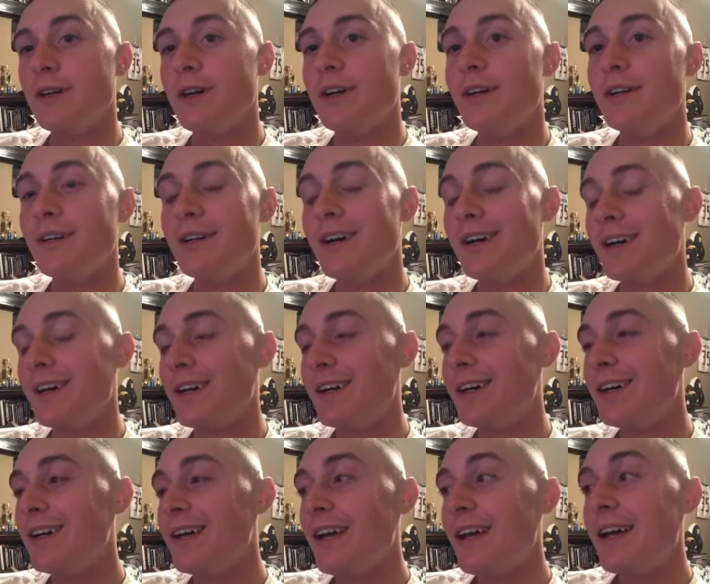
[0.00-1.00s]
uh,
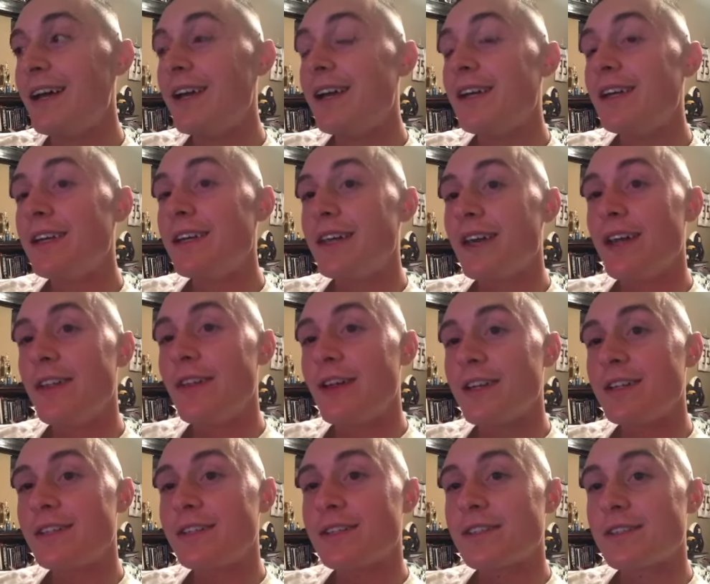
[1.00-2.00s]
yeah,
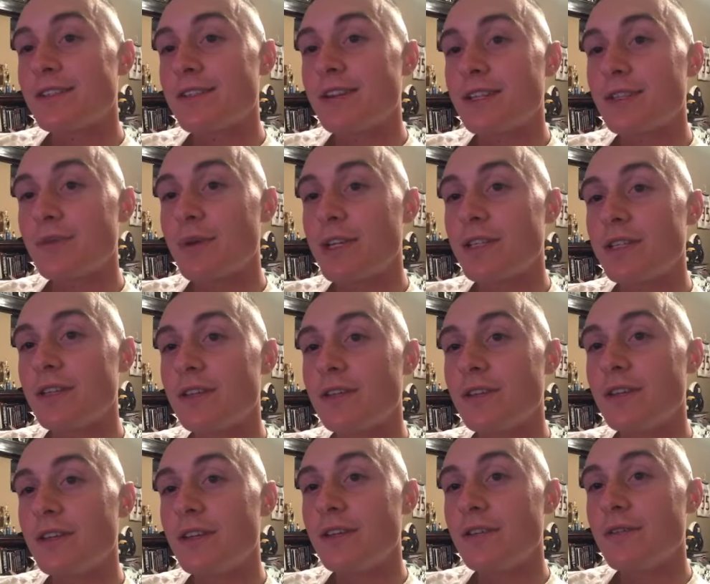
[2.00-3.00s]
that's that's
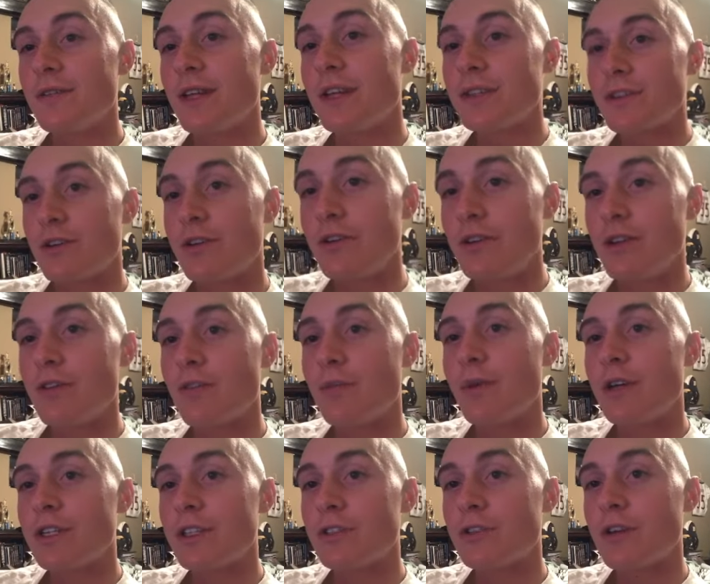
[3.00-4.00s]
basically it. That's all you need for
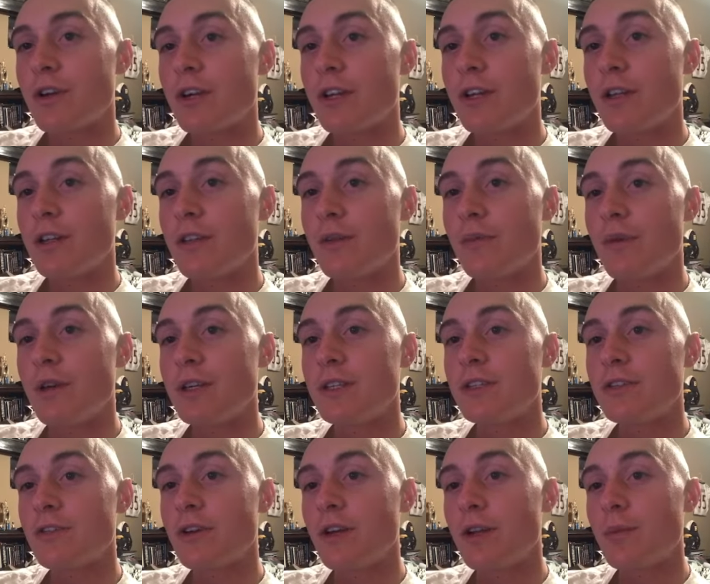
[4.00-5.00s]
basic training. The
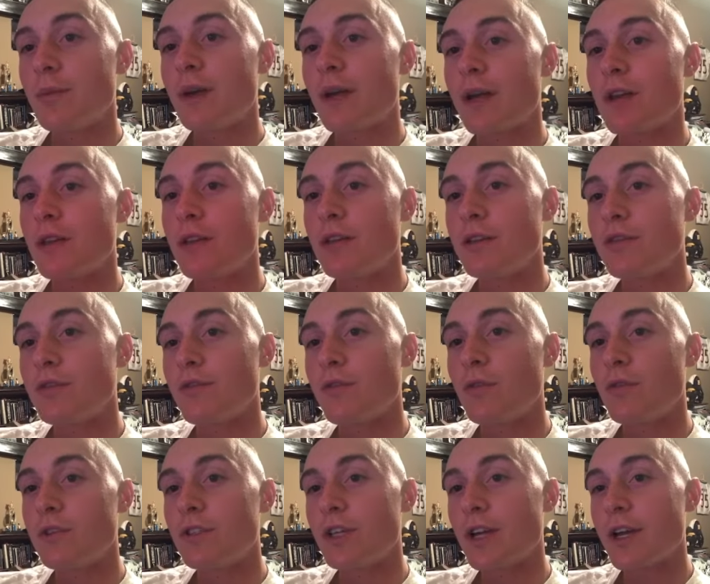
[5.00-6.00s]
basic training packing list for
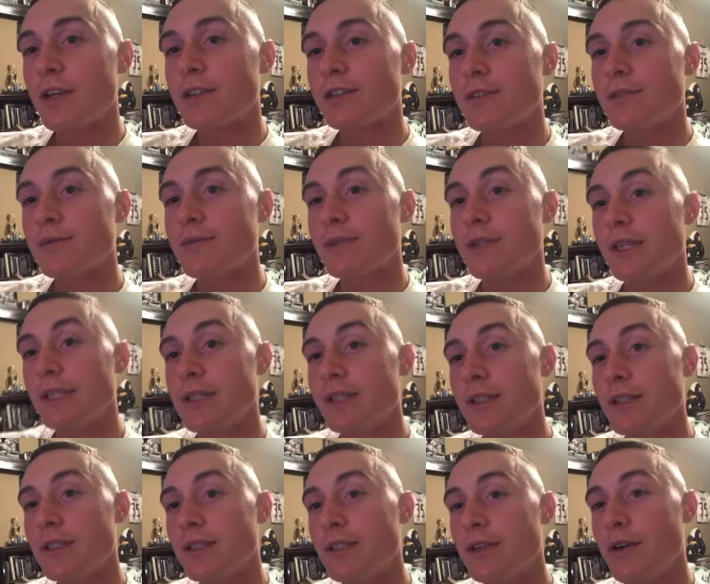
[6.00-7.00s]
Fort Jackson and
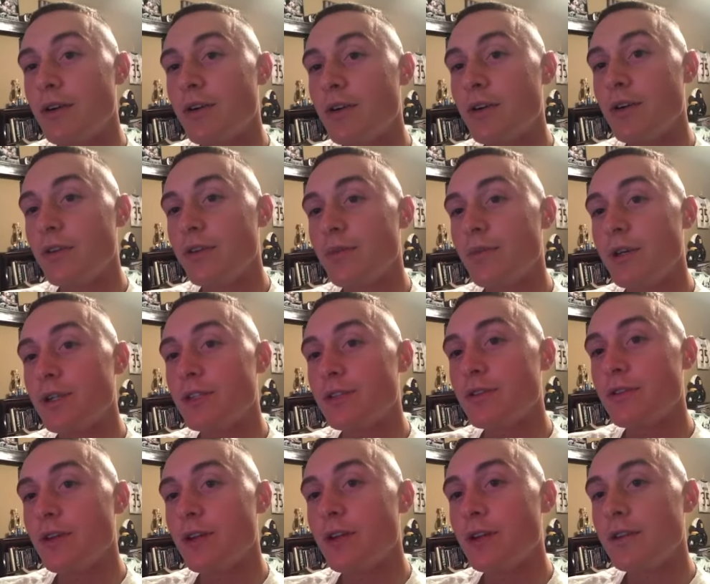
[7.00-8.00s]
uh, all your other basic
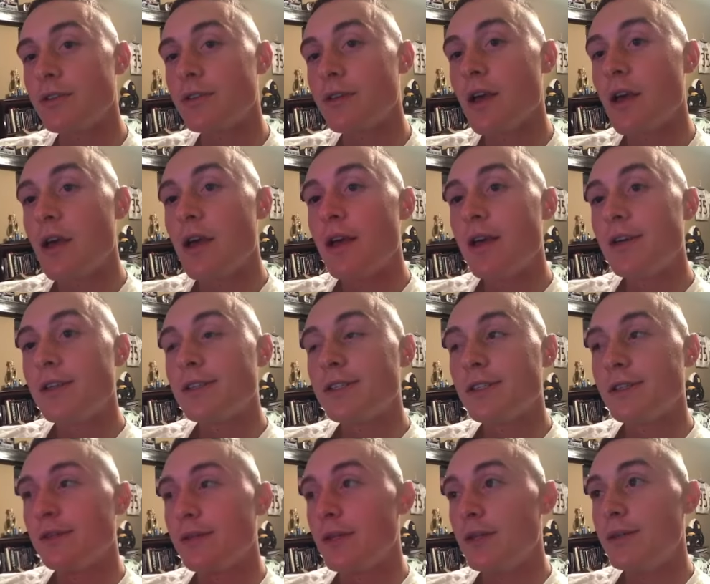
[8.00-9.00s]
trainings.
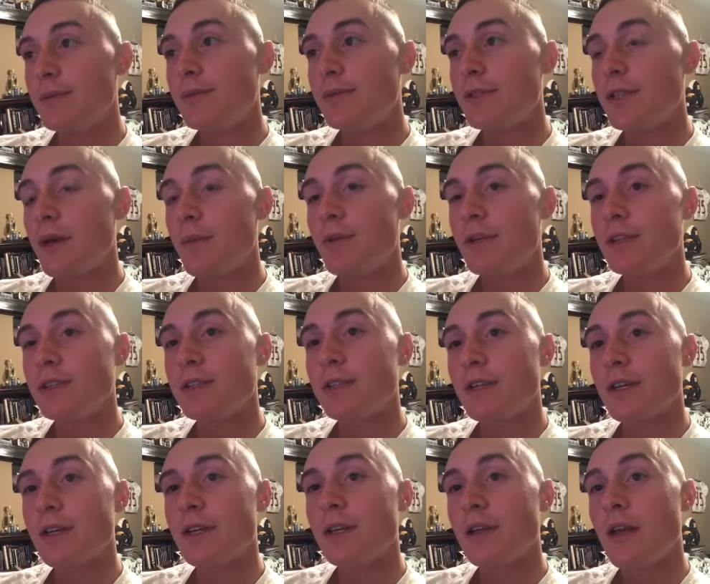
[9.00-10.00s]
So uh, with that being
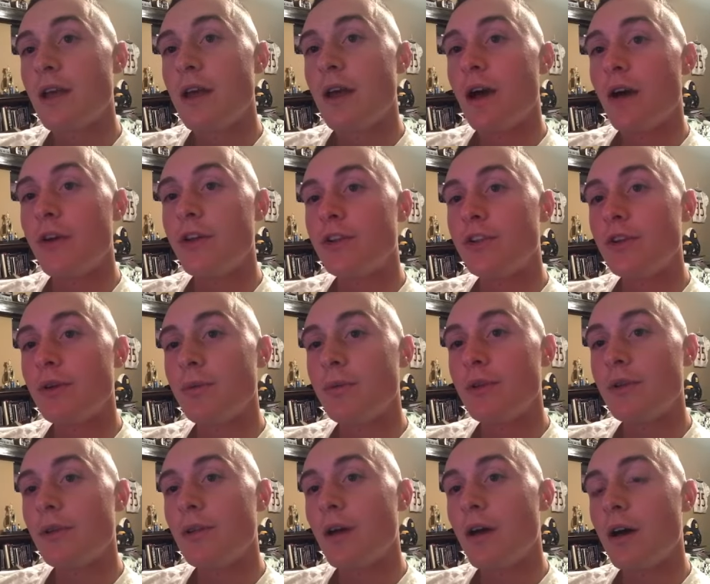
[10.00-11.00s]
said, I'll hit you
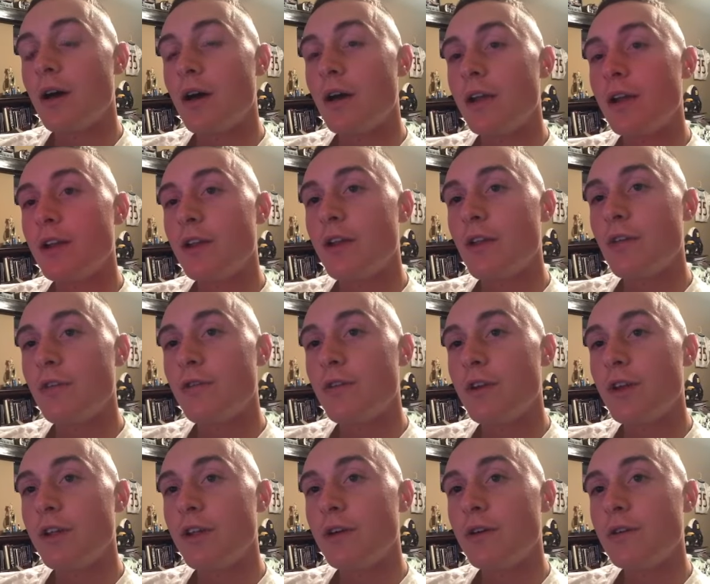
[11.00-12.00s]
up uh, in another
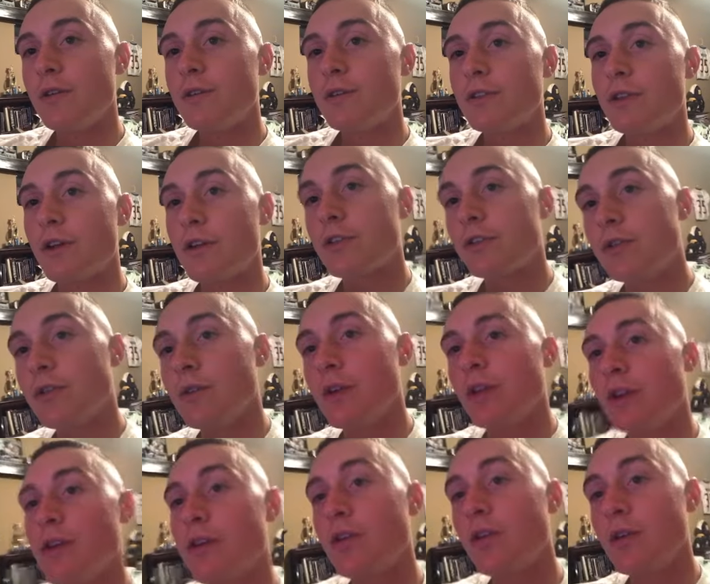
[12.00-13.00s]
video. Talk to you
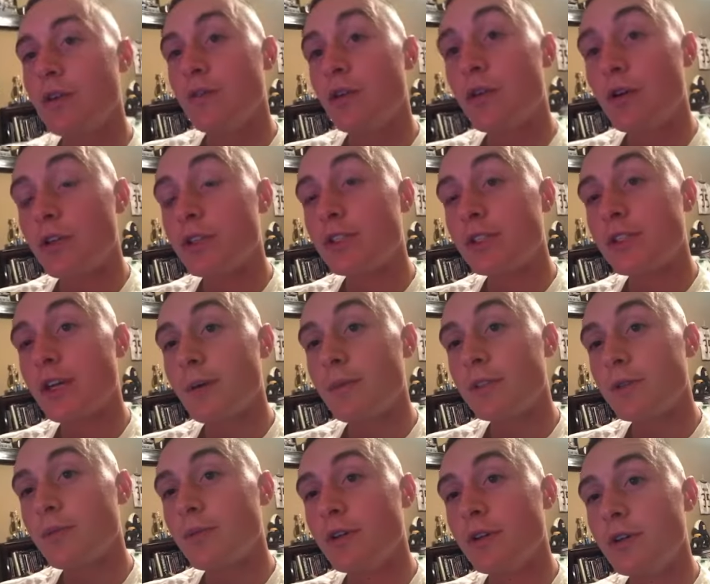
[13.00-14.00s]
later. Leave your questions,
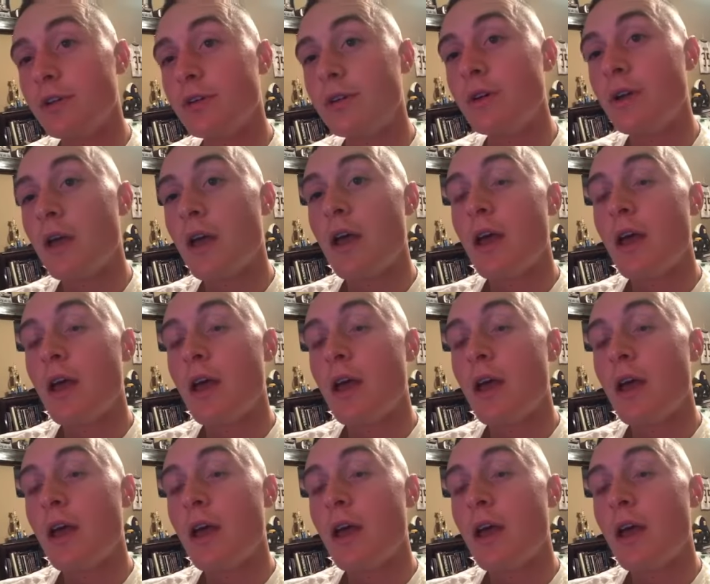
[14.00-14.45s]
comments below,